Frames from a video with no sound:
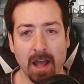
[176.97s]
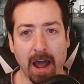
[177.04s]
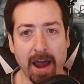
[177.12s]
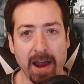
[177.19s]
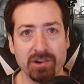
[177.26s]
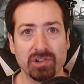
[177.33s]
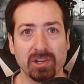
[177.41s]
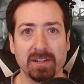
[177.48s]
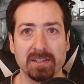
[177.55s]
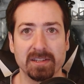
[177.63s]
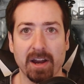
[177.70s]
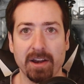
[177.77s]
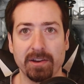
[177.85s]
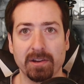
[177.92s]
Actually
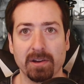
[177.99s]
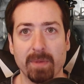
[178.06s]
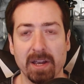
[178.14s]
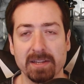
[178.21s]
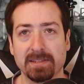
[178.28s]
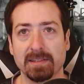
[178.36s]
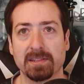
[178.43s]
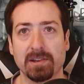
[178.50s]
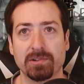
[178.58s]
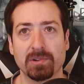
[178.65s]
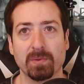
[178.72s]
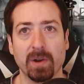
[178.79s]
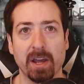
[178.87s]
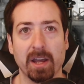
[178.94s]
designing your base in such
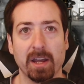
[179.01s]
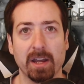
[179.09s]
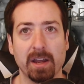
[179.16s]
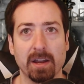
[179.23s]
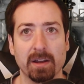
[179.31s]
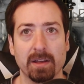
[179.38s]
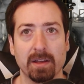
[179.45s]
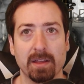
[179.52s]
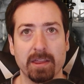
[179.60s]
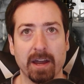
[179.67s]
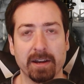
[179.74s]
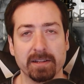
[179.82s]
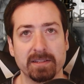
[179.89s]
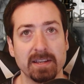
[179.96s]
a way
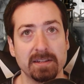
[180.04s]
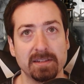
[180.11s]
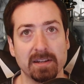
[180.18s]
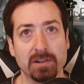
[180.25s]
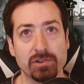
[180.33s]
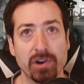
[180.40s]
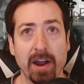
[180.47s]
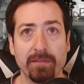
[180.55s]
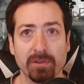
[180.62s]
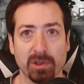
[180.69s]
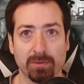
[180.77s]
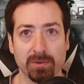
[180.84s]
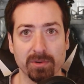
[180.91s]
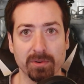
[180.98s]
that it's easy to travel
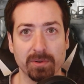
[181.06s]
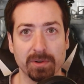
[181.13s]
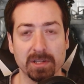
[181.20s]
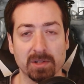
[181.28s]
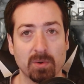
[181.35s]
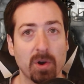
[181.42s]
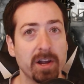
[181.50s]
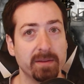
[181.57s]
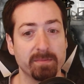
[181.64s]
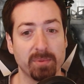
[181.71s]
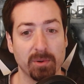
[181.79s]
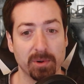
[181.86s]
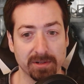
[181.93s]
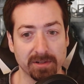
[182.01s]
through is quite
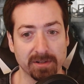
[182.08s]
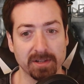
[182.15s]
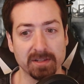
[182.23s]
important in